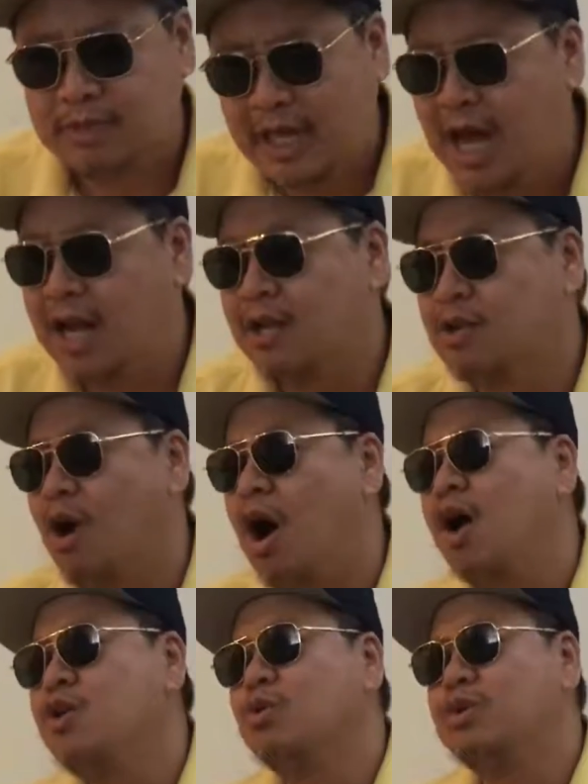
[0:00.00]
Telling you,
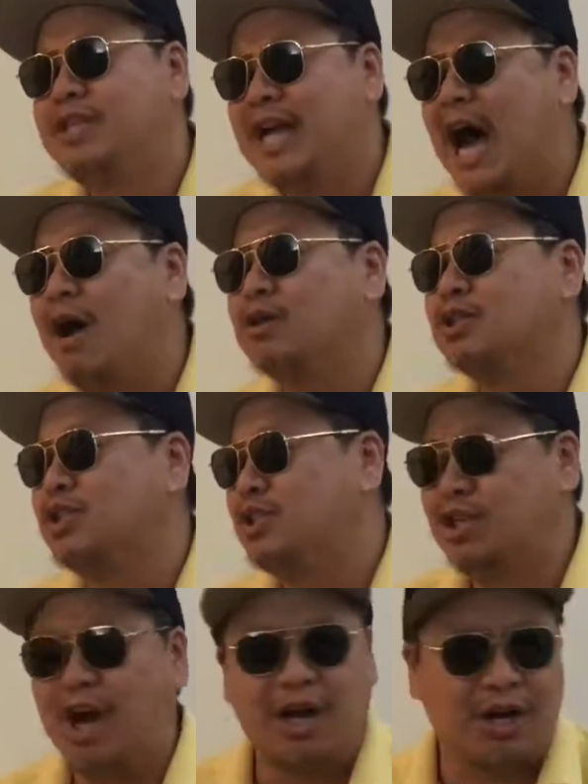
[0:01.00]
all you doubters
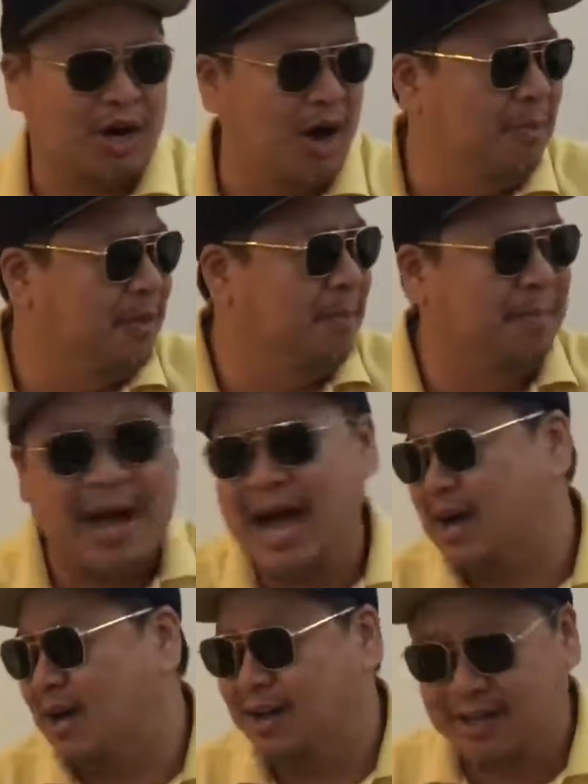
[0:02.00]
start coming
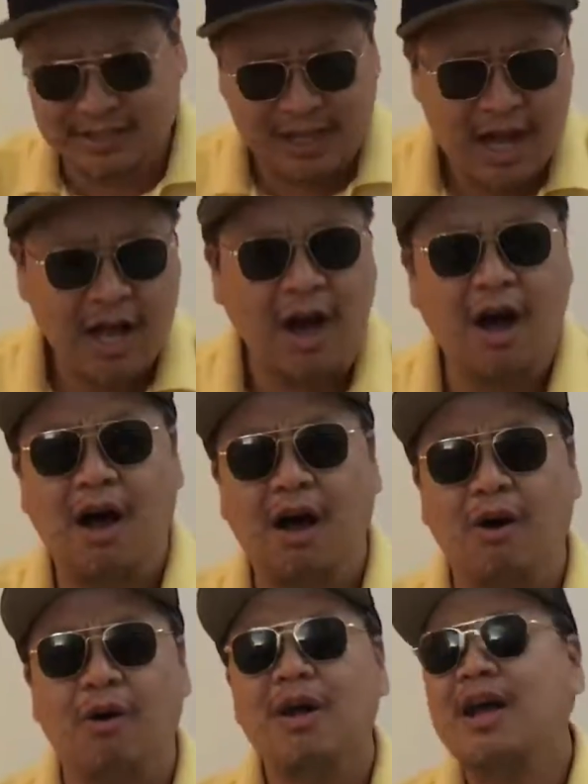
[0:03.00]
back on this.
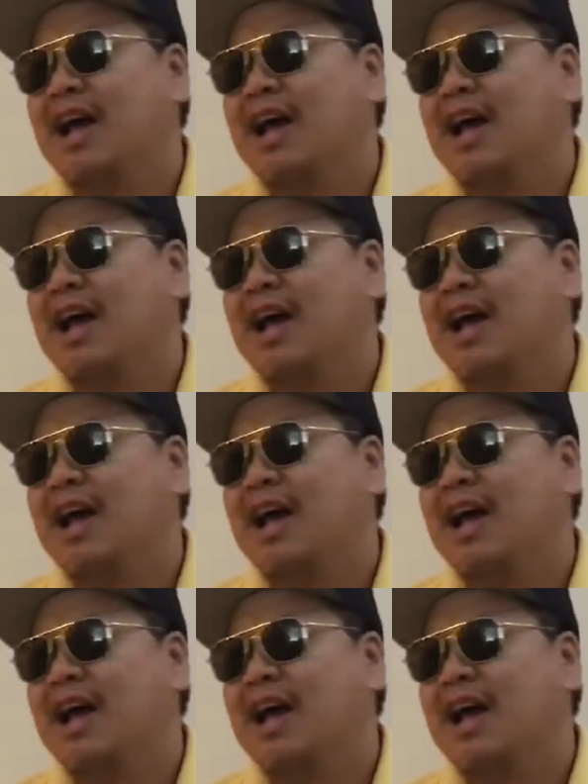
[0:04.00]
Oh,